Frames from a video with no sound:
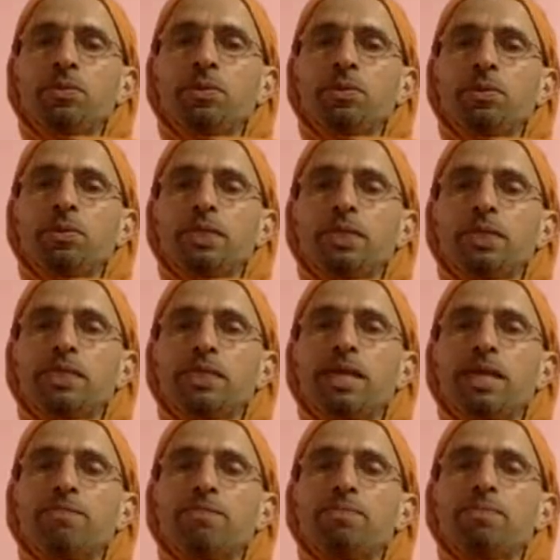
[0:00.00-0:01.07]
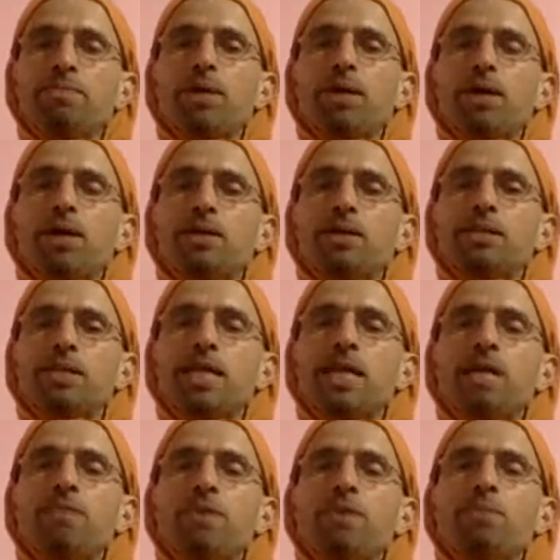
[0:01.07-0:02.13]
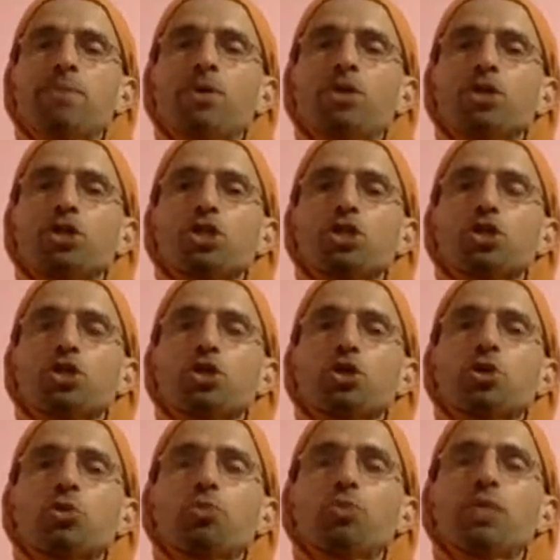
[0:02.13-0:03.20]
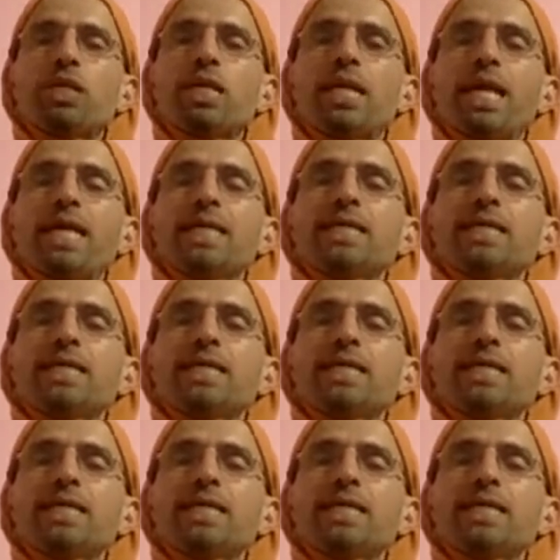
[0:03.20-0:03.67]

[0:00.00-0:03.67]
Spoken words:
Same approach with the neck.